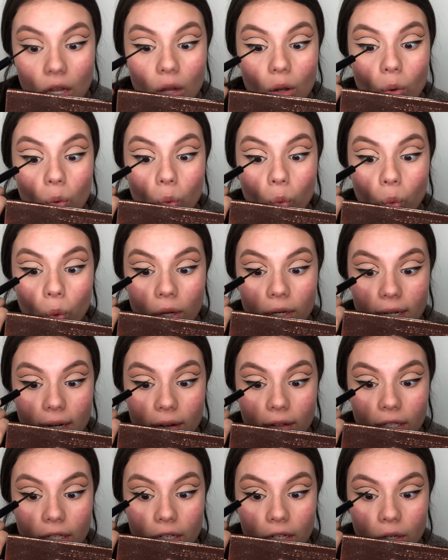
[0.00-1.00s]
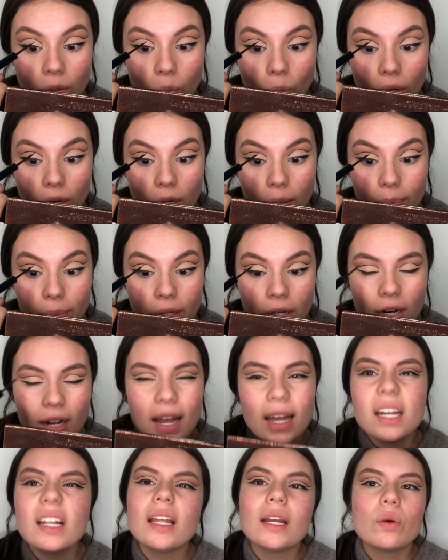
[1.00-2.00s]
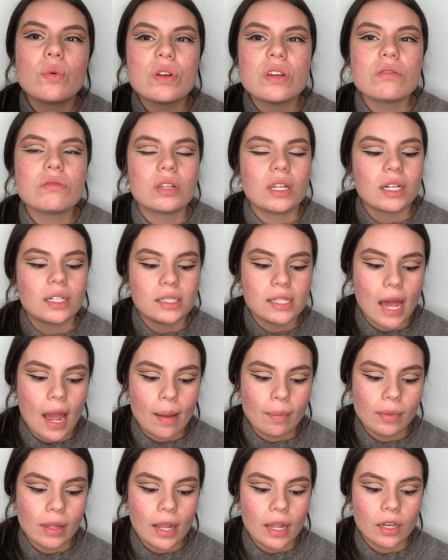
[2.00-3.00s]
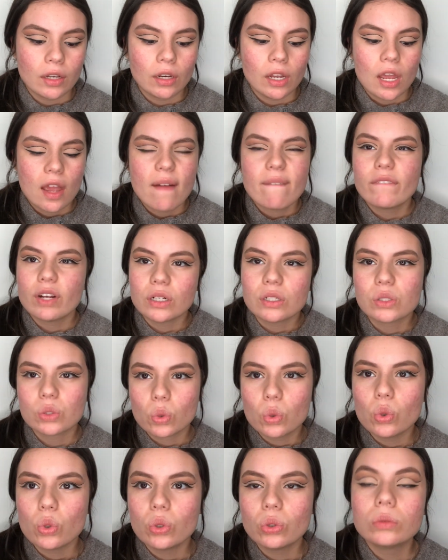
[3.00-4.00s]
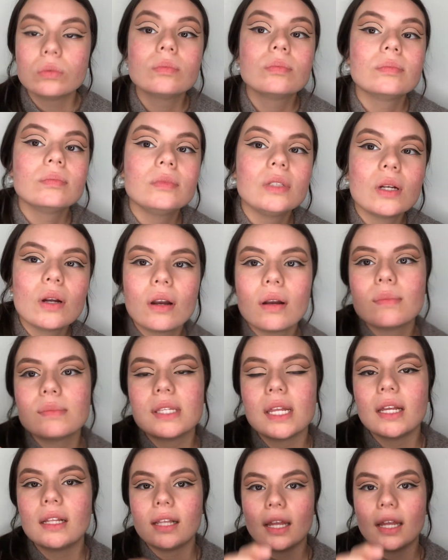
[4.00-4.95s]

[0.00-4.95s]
one down here, one up here, kind of like when you did a timeline for school, you know what I'm saying?